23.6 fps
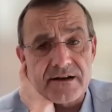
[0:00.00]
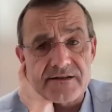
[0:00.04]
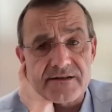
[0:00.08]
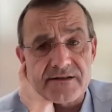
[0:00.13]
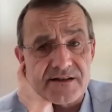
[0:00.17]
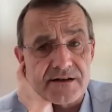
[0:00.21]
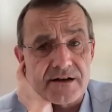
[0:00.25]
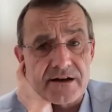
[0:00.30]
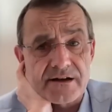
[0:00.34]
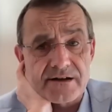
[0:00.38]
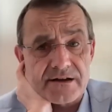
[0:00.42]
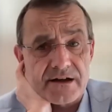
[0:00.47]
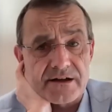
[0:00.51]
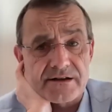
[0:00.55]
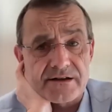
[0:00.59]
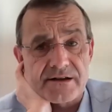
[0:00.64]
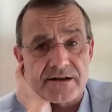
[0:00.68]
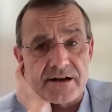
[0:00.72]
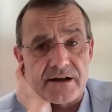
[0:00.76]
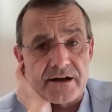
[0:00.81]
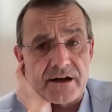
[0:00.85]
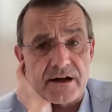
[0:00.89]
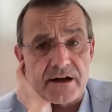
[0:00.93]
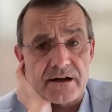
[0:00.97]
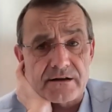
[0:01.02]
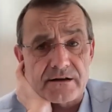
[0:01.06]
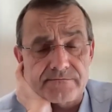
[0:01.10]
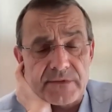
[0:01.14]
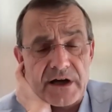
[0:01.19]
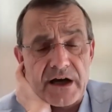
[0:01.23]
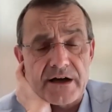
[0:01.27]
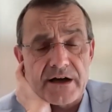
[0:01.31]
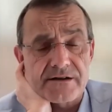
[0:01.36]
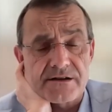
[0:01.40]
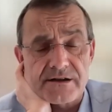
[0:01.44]
excellent idea.
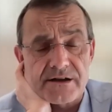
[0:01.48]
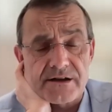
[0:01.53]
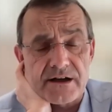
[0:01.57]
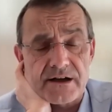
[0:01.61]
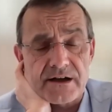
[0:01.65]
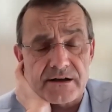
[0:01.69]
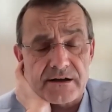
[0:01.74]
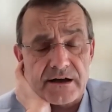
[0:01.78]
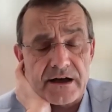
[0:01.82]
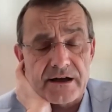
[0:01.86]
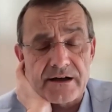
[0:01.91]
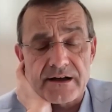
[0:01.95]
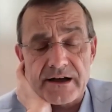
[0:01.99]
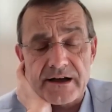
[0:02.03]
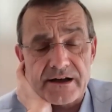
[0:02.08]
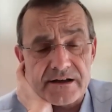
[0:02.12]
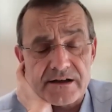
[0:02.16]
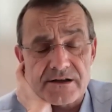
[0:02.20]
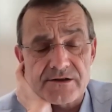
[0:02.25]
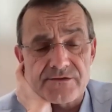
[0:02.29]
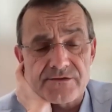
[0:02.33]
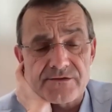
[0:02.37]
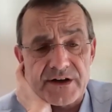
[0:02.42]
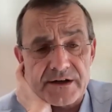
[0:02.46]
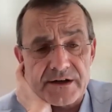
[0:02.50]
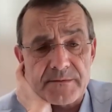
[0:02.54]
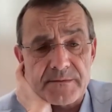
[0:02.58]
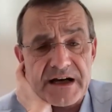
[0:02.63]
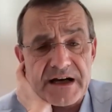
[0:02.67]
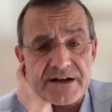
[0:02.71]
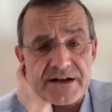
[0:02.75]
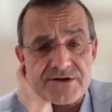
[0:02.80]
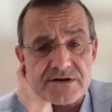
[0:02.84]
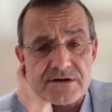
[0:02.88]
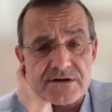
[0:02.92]
I like it very
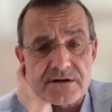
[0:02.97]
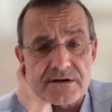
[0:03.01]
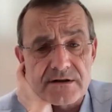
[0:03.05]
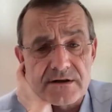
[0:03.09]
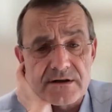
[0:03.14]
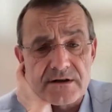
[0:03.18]
much.